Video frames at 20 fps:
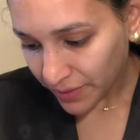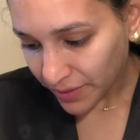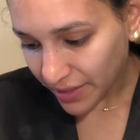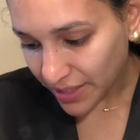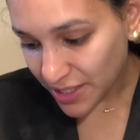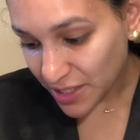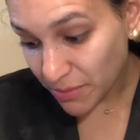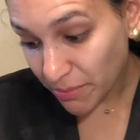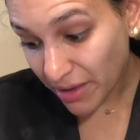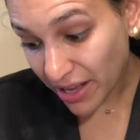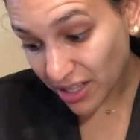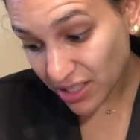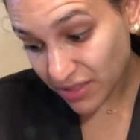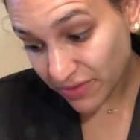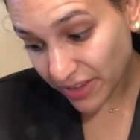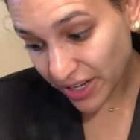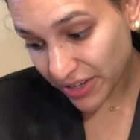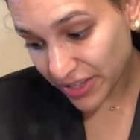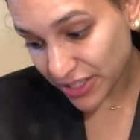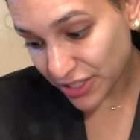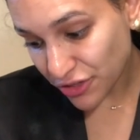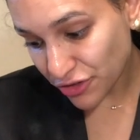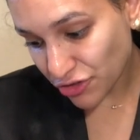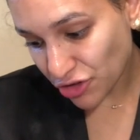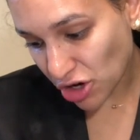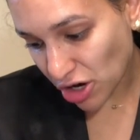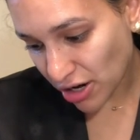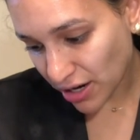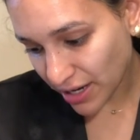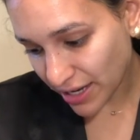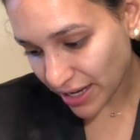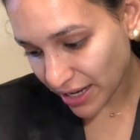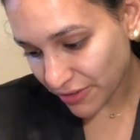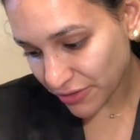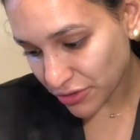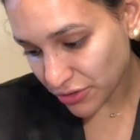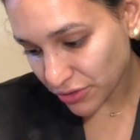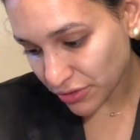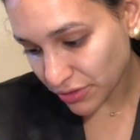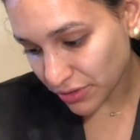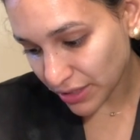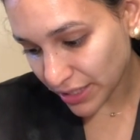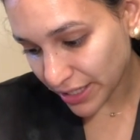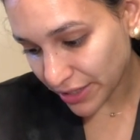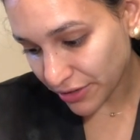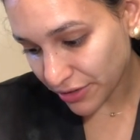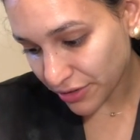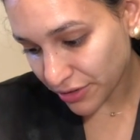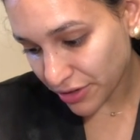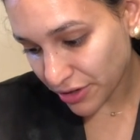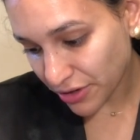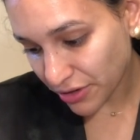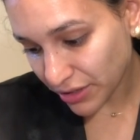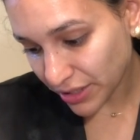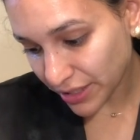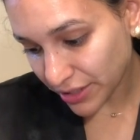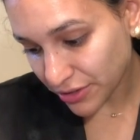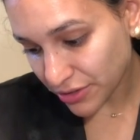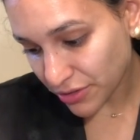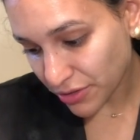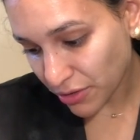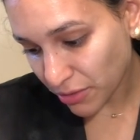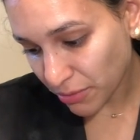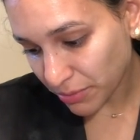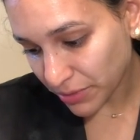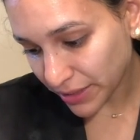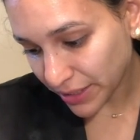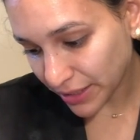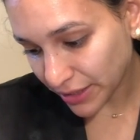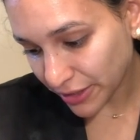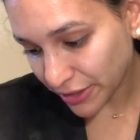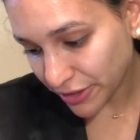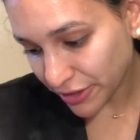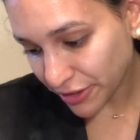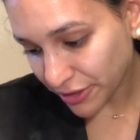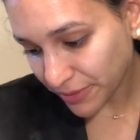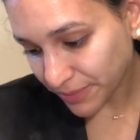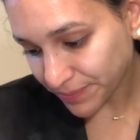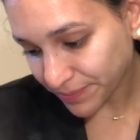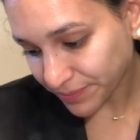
It smells very strong, I have to let you know, like don't complain later.